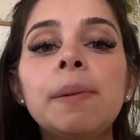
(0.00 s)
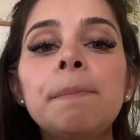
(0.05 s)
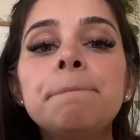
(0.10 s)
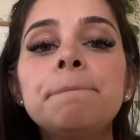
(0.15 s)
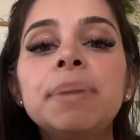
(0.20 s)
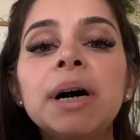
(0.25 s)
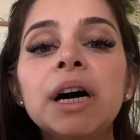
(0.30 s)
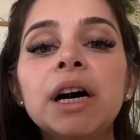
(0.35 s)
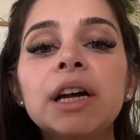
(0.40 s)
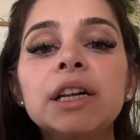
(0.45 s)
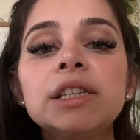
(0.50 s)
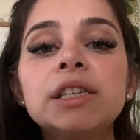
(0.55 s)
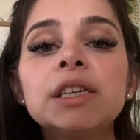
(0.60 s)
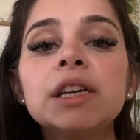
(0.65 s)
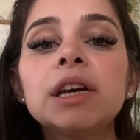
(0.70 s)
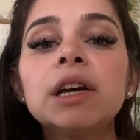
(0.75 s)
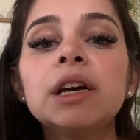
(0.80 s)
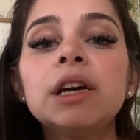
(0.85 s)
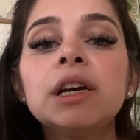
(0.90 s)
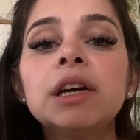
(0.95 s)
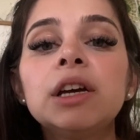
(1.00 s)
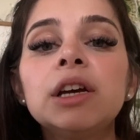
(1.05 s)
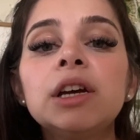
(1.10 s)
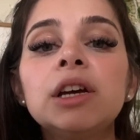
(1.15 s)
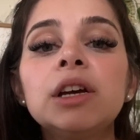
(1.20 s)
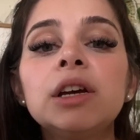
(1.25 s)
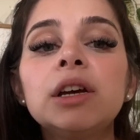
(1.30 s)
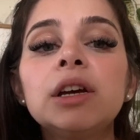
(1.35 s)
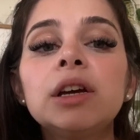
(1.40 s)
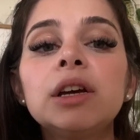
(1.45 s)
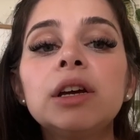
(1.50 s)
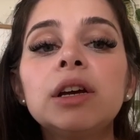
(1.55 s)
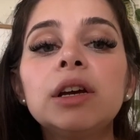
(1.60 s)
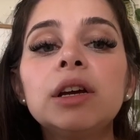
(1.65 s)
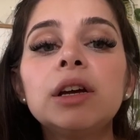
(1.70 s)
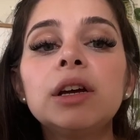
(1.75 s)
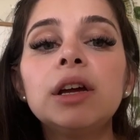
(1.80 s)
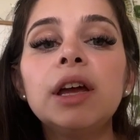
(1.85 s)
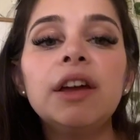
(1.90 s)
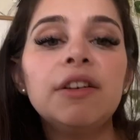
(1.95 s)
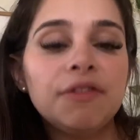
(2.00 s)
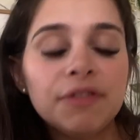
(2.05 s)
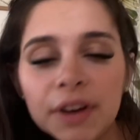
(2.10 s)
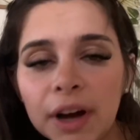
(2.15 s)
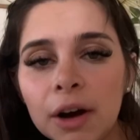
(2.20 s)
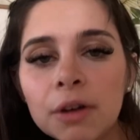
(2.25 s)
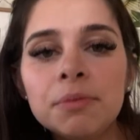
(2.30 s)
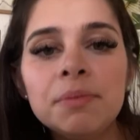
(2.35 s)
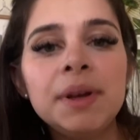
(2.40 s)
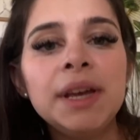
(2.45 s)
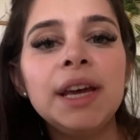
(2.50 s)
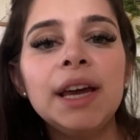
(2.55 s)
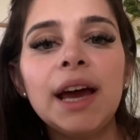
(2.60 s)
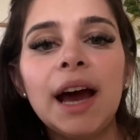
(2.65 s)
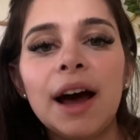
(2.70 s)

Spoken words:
But it found me